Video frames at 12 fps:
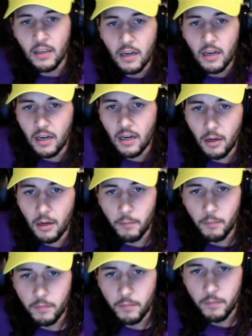Um,
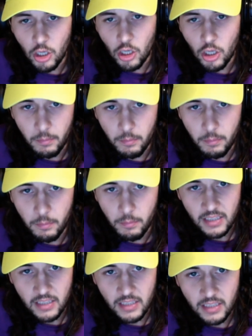you know,
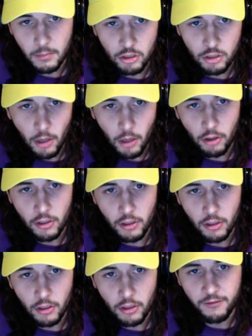blocking some of those smaller
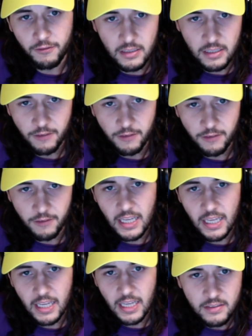defensive defensive
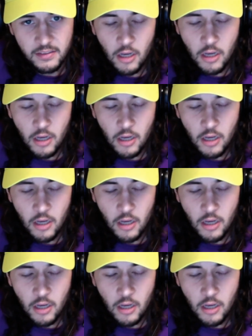ends